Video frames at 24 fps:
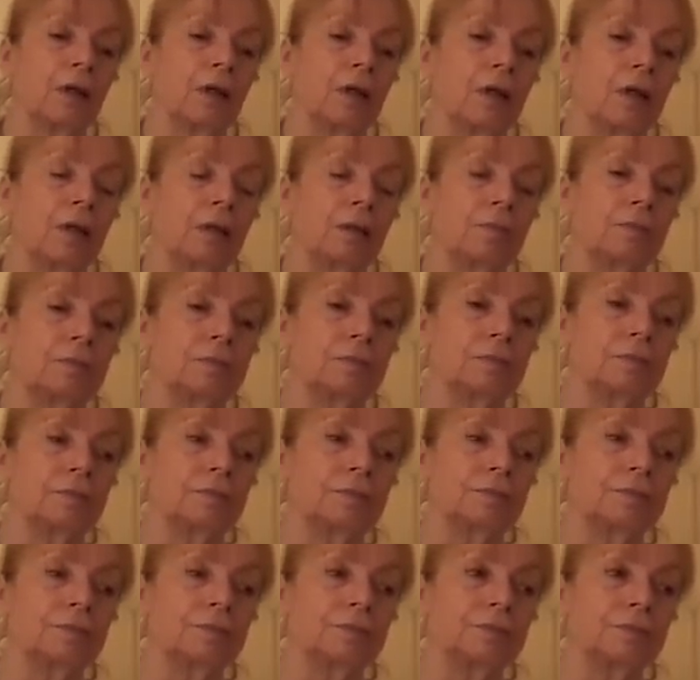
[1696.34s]

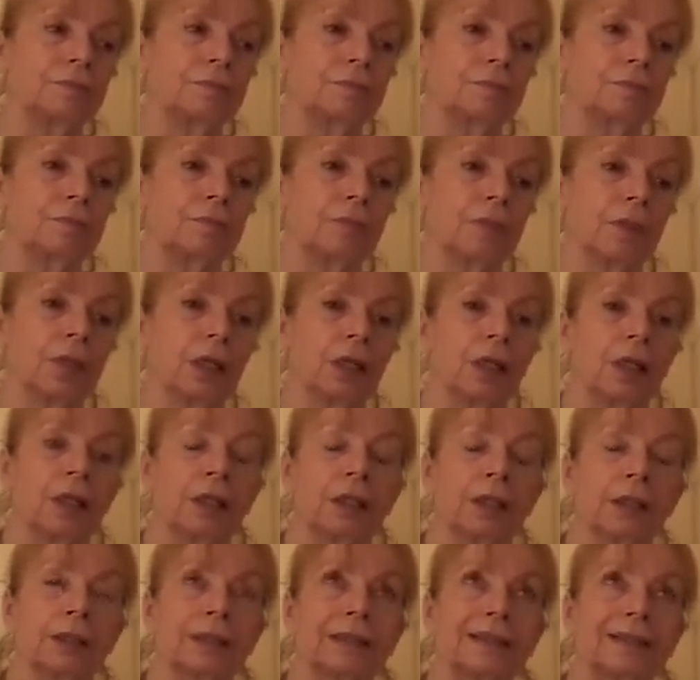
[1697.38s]
And
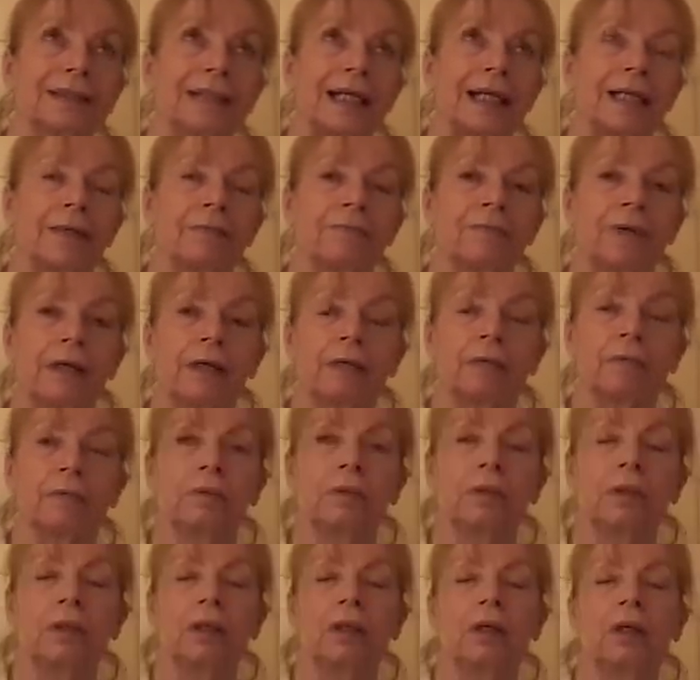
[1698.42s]
there's a
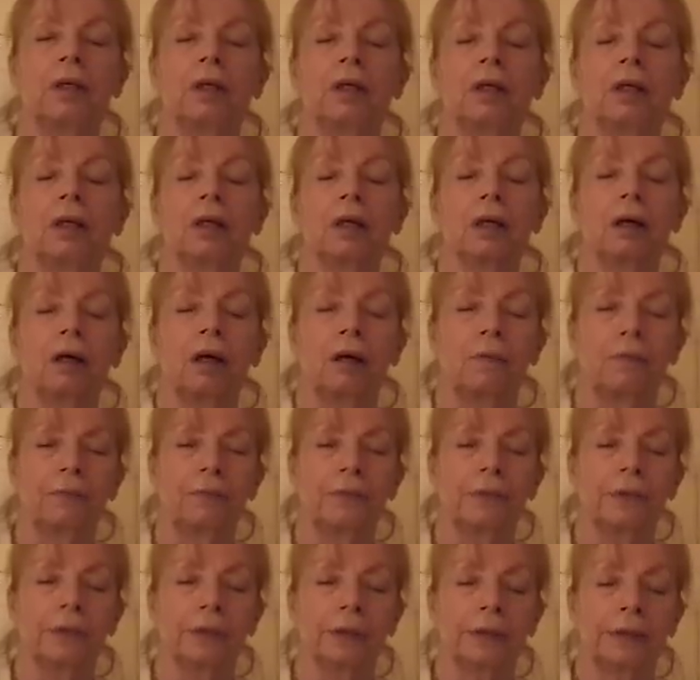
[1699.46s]
telephone
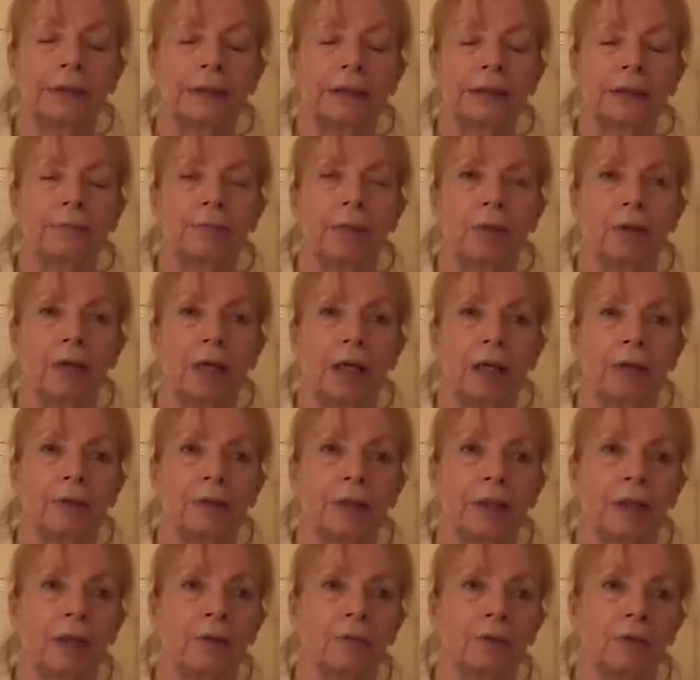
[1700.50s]
conference tomorrow
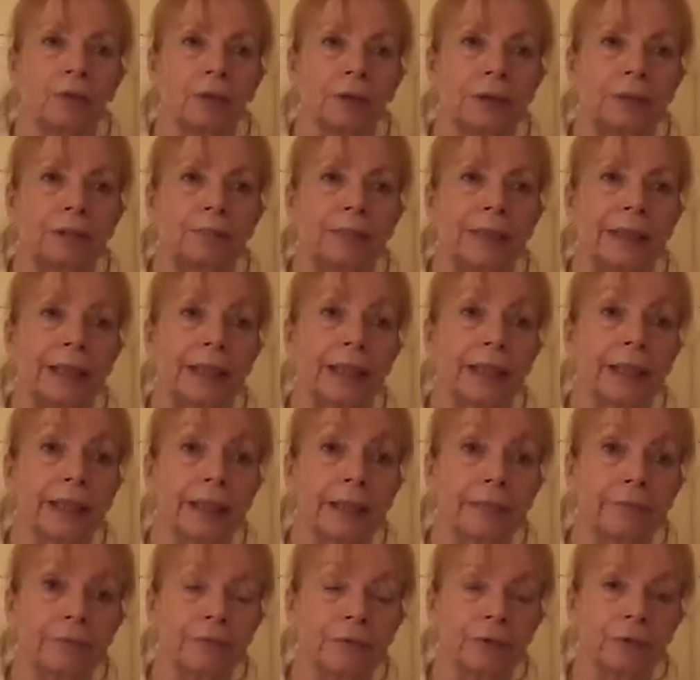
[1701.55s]
that I've got to be
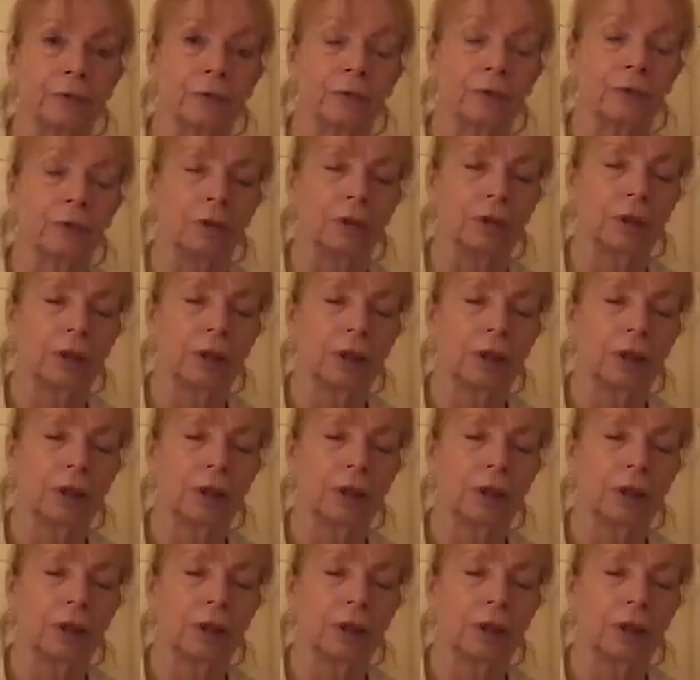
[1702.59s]
here for,